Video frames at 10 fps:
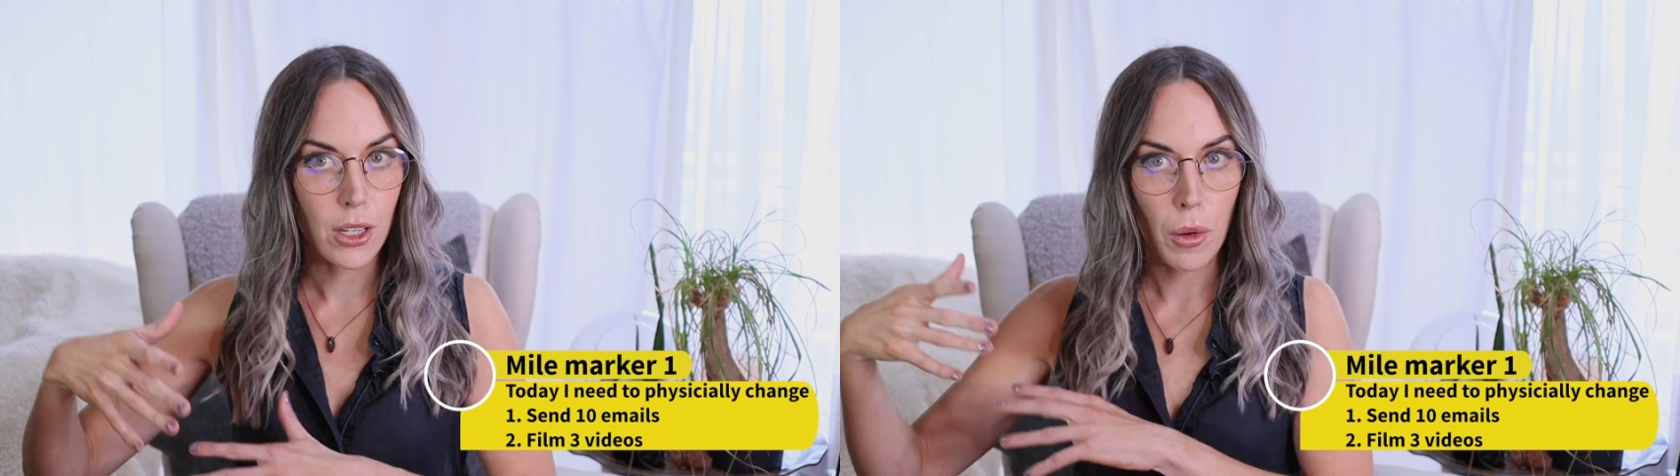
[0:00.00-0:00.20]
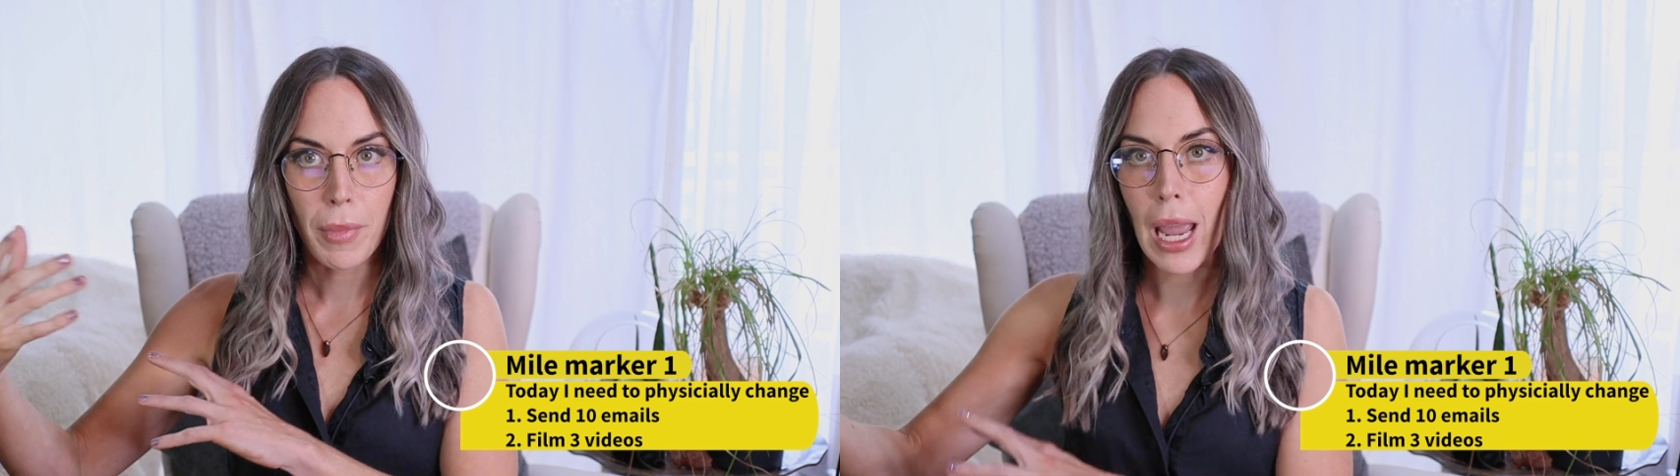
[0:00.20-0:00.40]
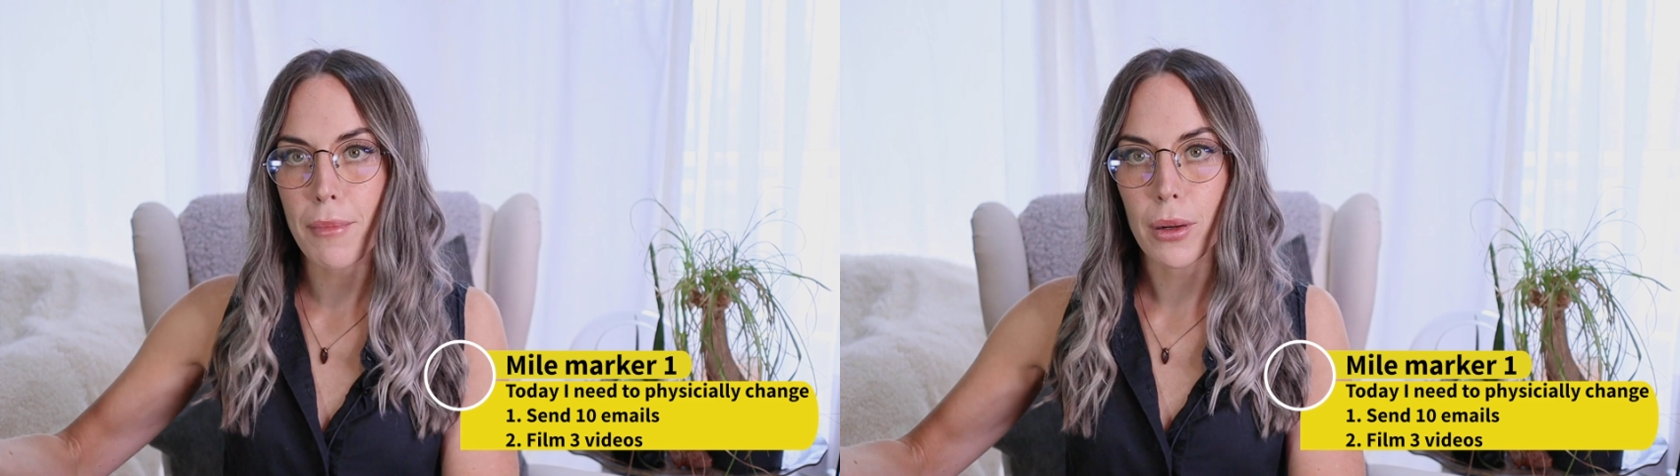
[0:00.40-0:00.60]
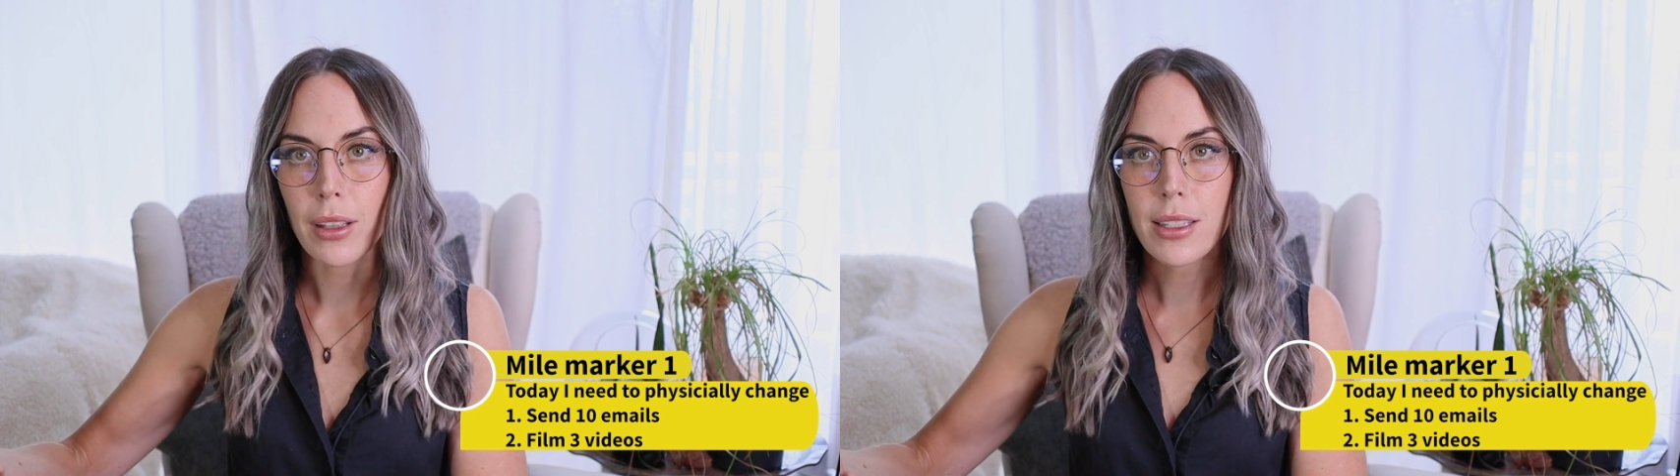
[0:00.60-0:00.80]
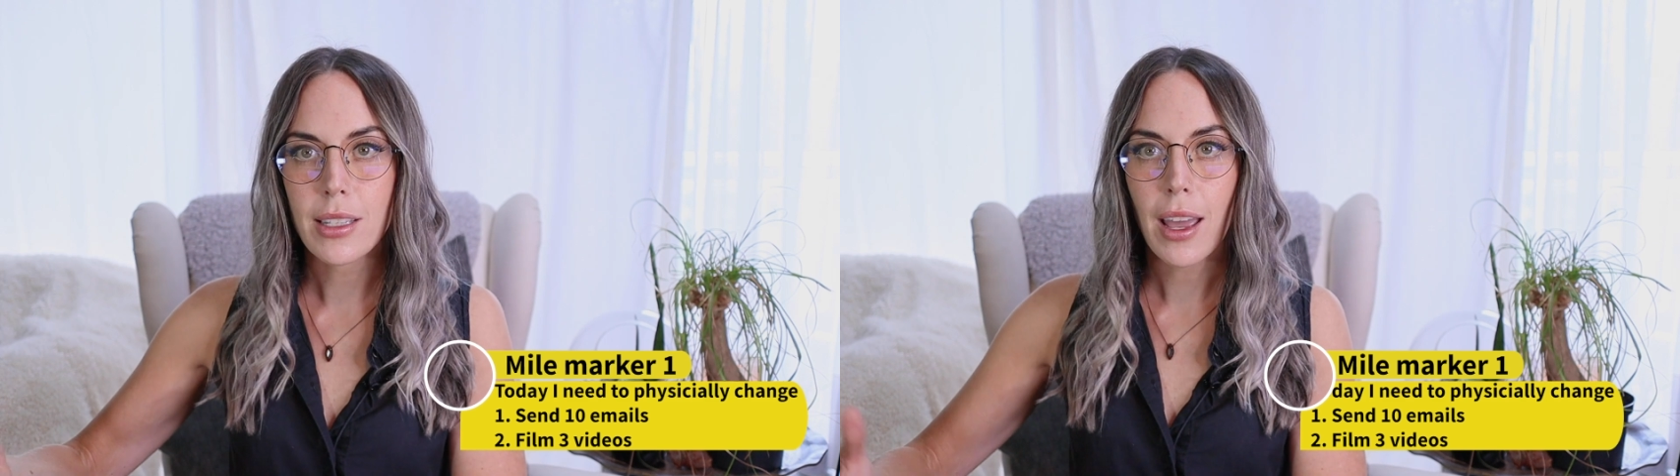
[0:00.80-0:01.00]
you know, paper,
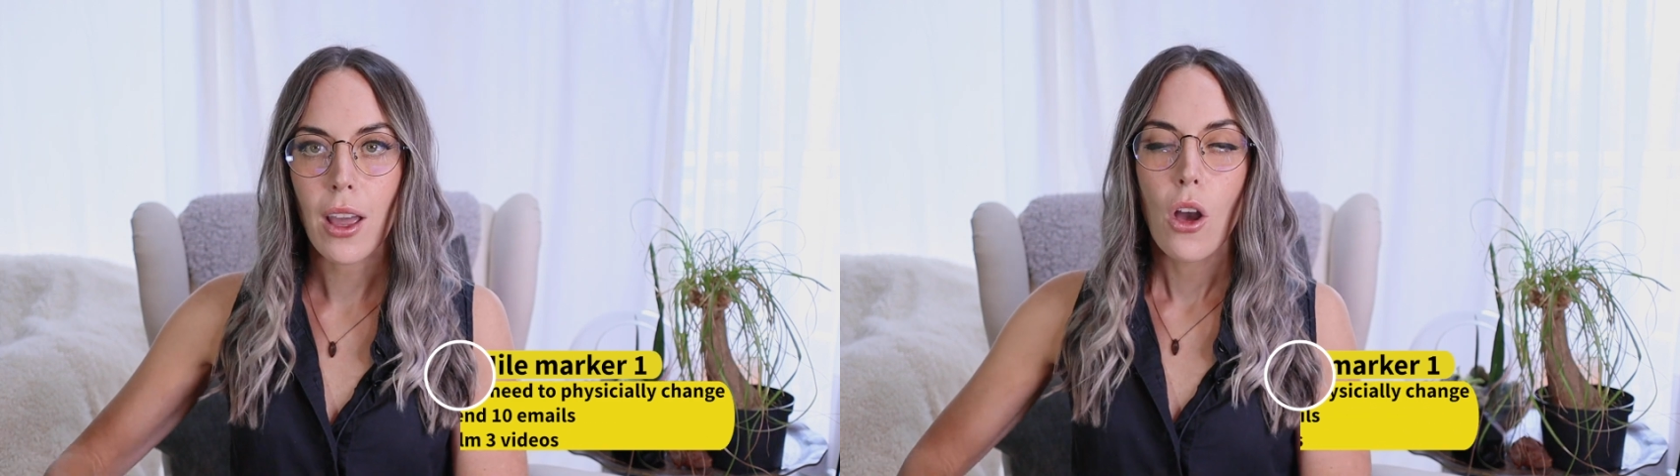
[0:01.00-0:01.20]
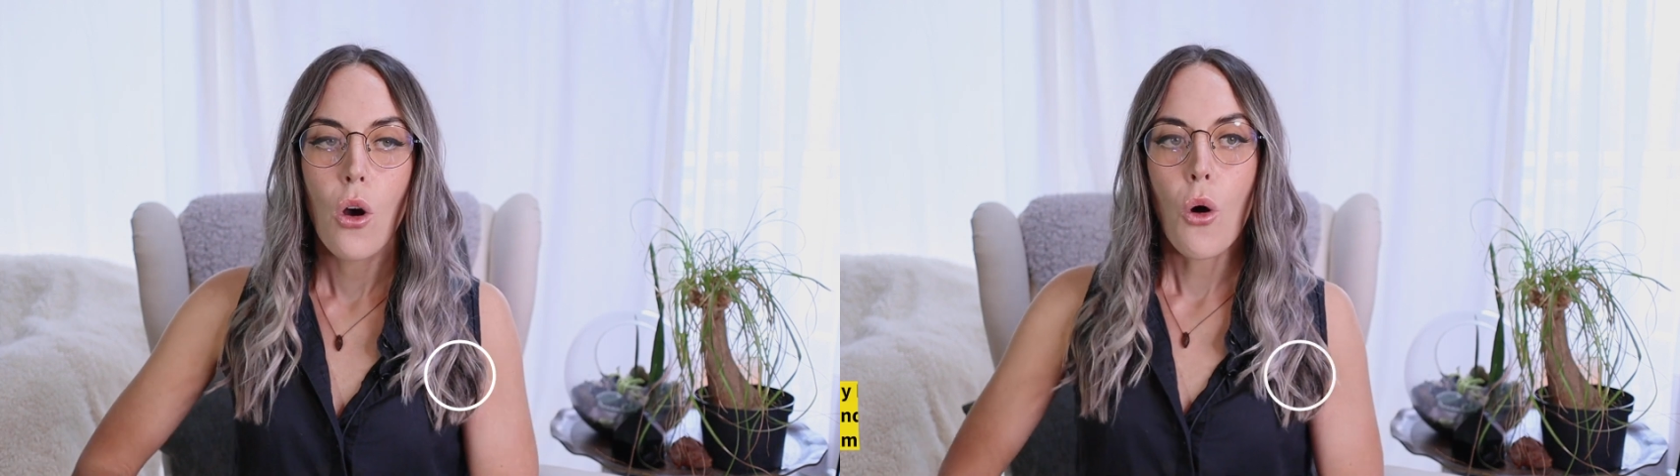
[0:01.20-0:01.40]
let's say,